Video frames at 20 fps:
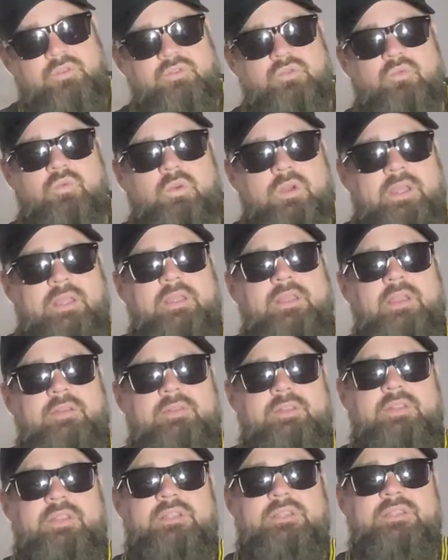connected
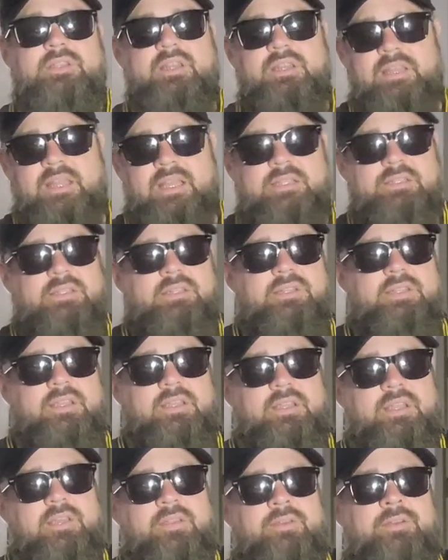together
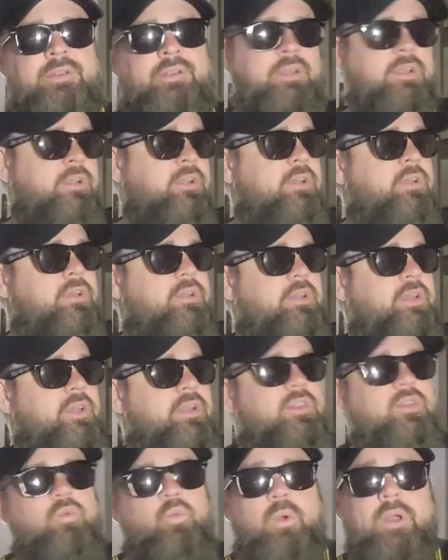in the way it's meant to
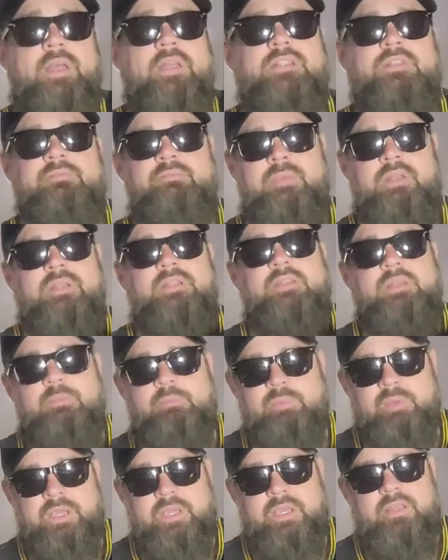be. And when that
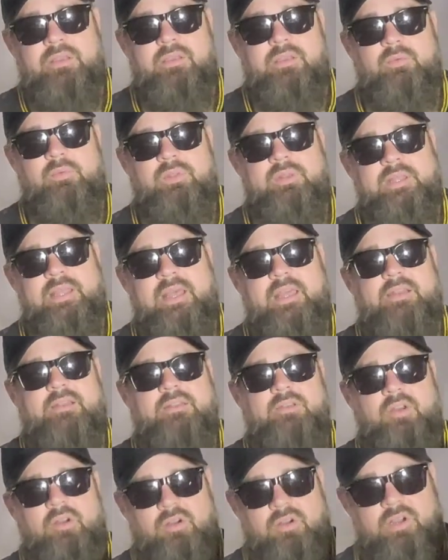all comes
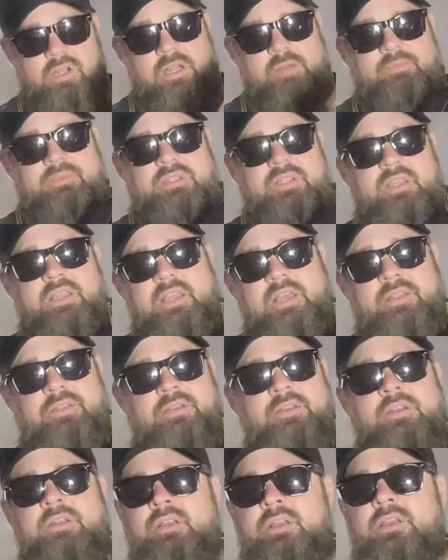together, your
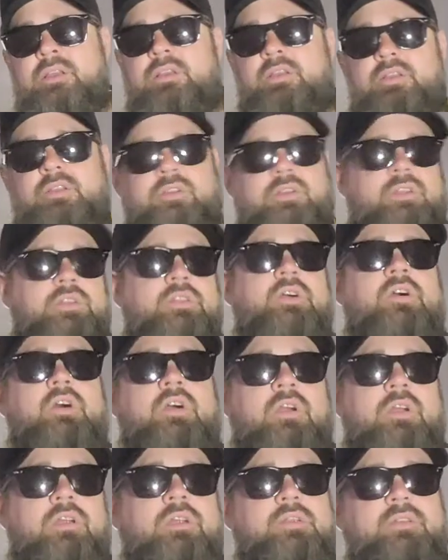guitar is going to be
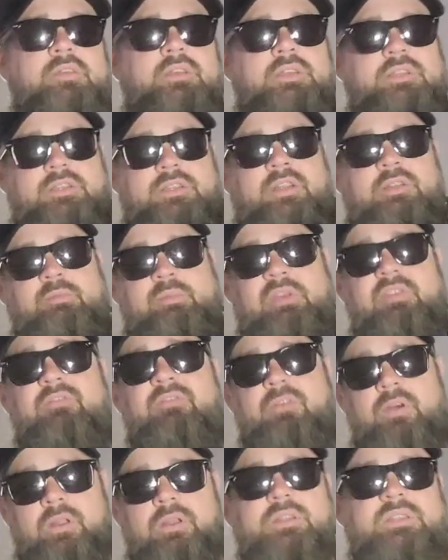fun to play.
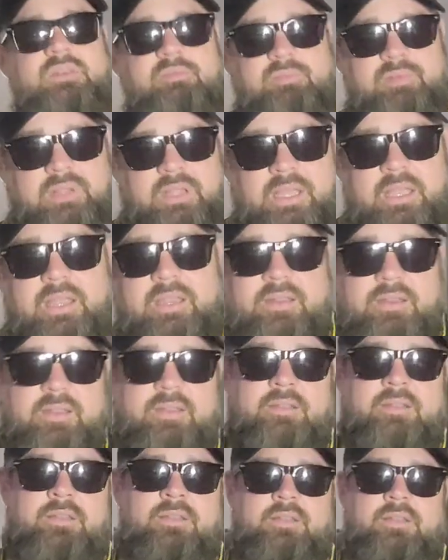Okay, and it
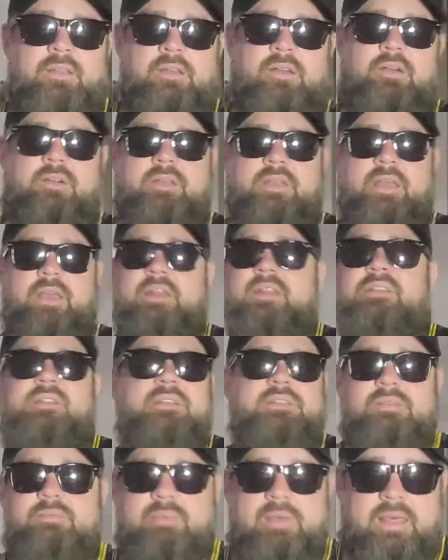doesn't matter how
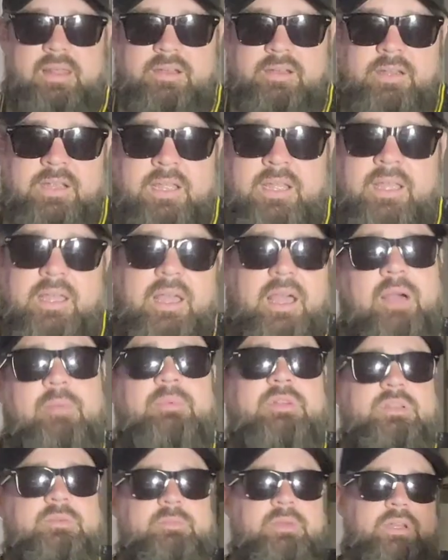much money you spend
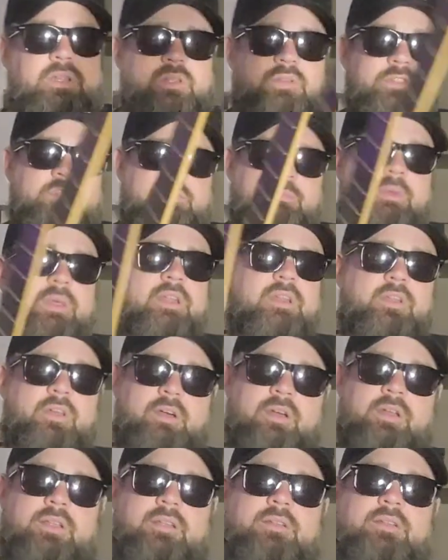on it. I
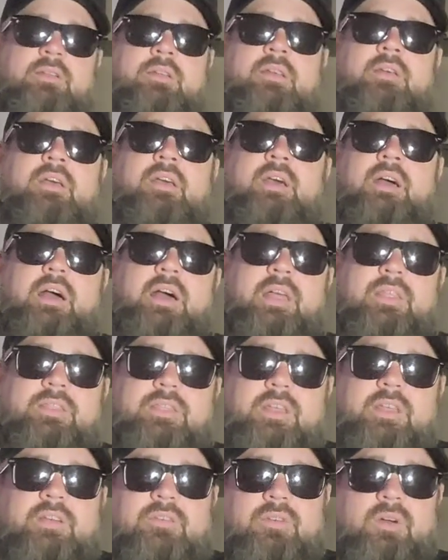think of all the
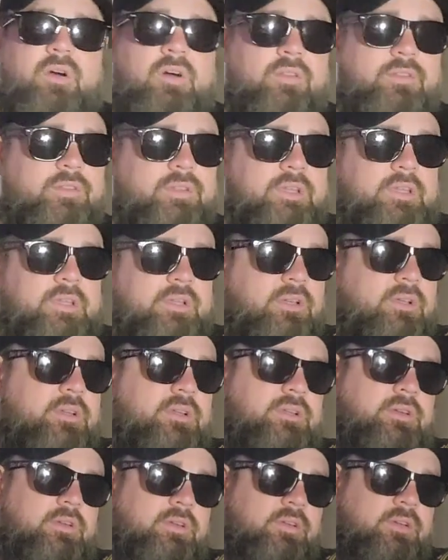
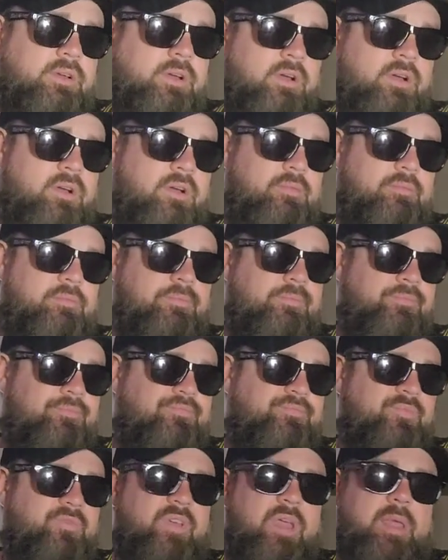famous guitar players that